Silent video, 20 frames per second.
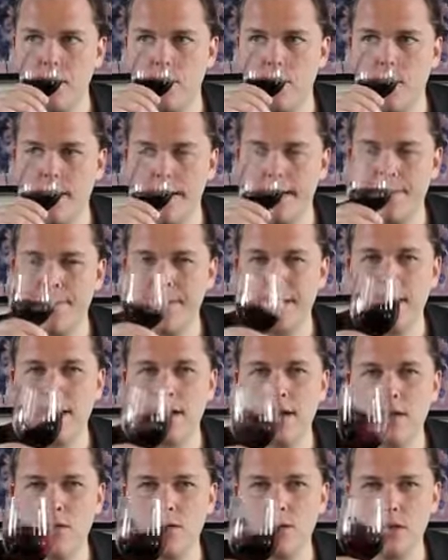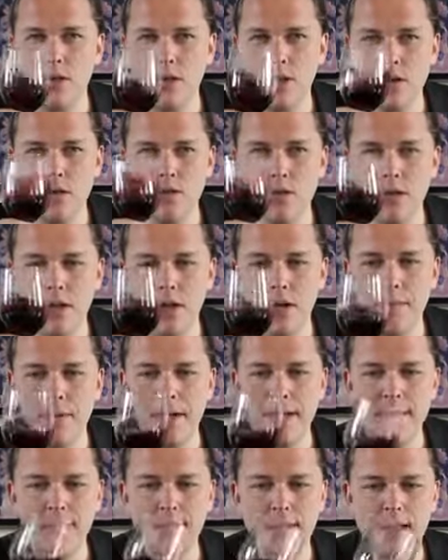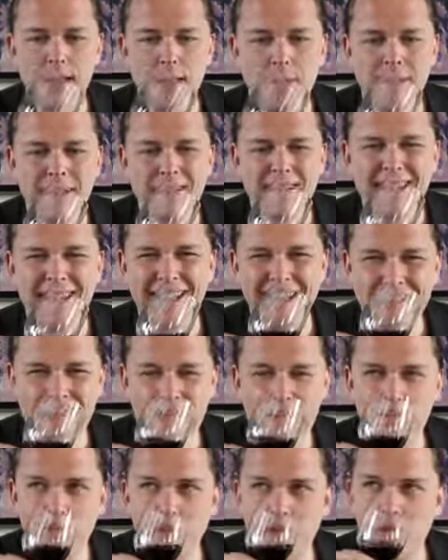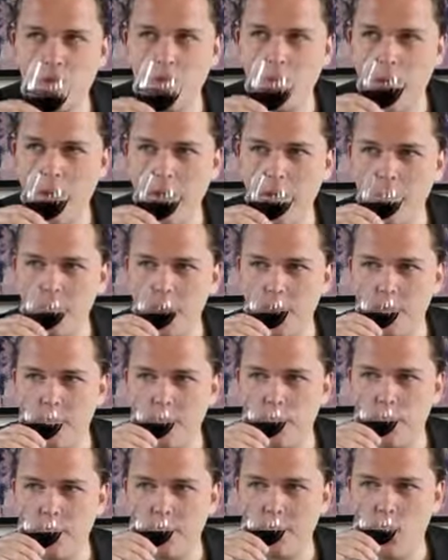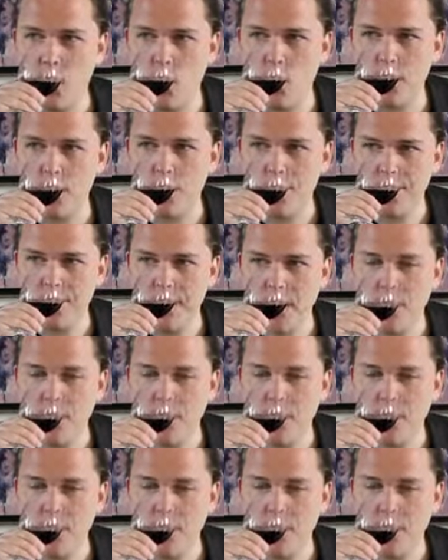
Quite a bit closed on the nose now, but it's a lightly structured wine, which is showing more